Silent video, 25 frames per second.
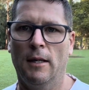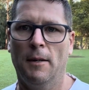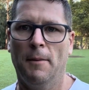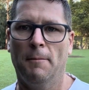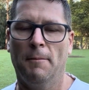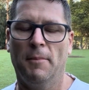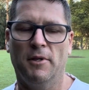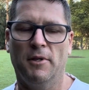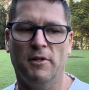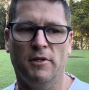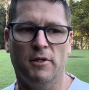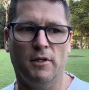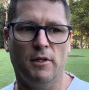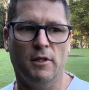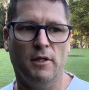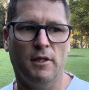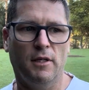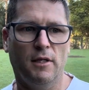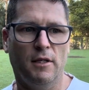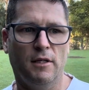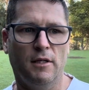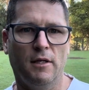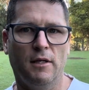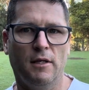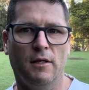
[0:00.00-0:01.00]
but
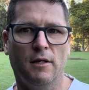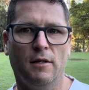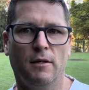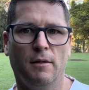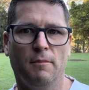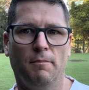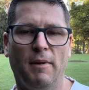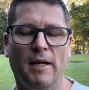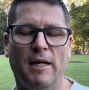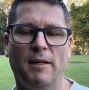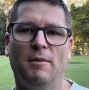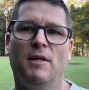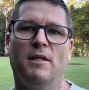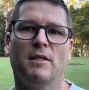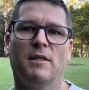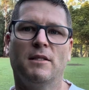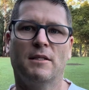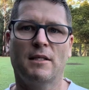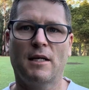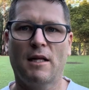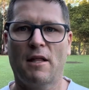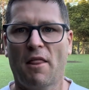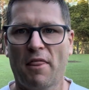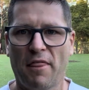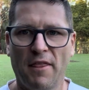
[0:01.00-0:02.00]
maybe there's
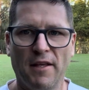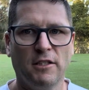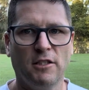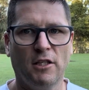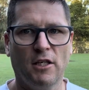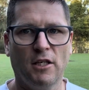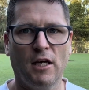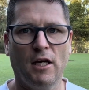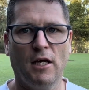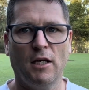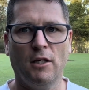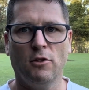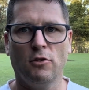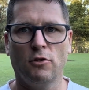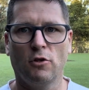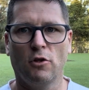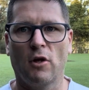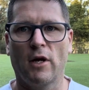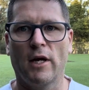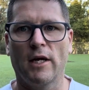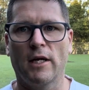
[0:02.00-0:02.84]
other things you can do,